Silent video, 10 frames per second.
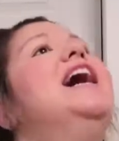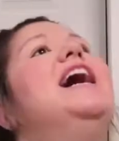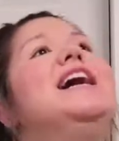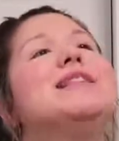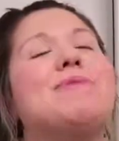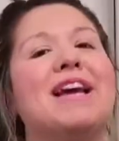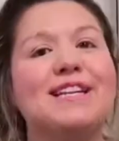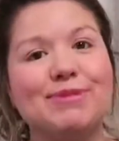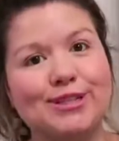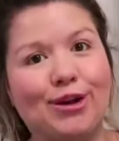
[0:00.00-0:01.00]
the
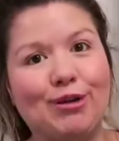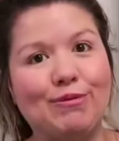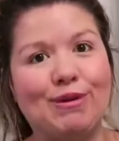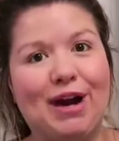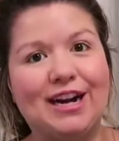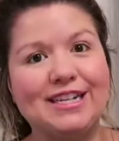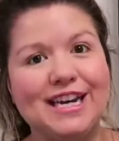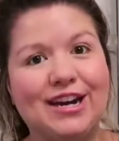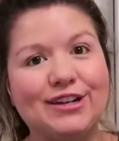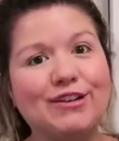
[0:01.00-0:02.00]
pandemic started, when we were out of
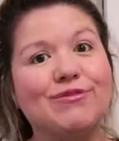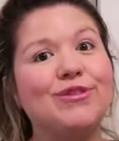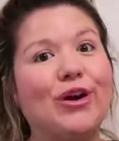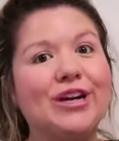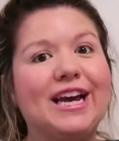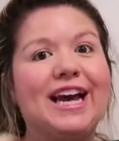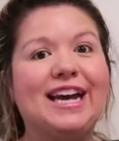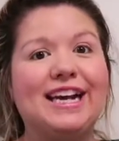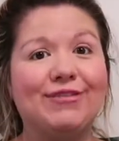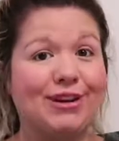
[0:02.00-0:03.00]
town in Florida,
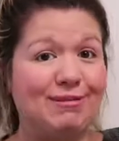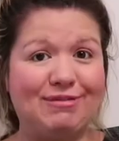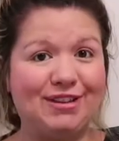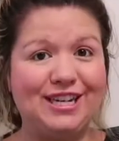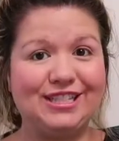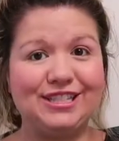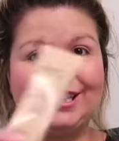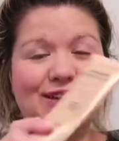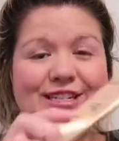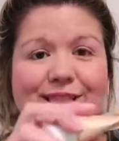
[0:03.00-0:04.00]
and I forgot my foundation,
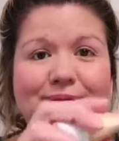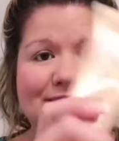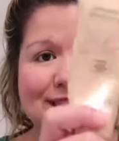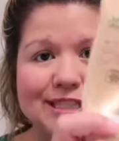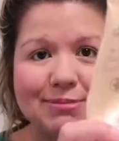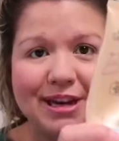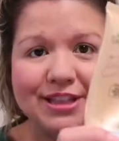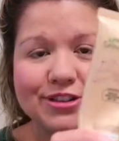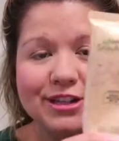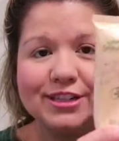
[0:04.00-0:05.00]
so I just picked this up at
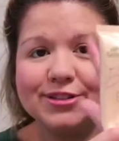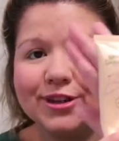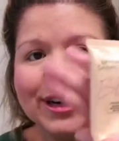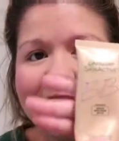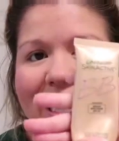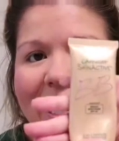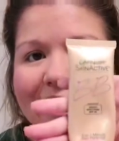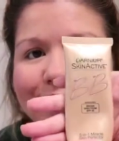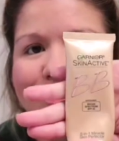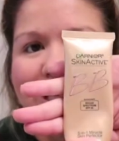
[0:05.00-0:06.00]
the drugstore.
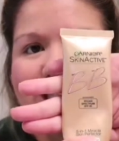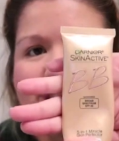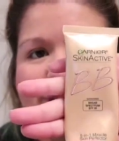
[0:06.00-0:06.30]
I was trying to show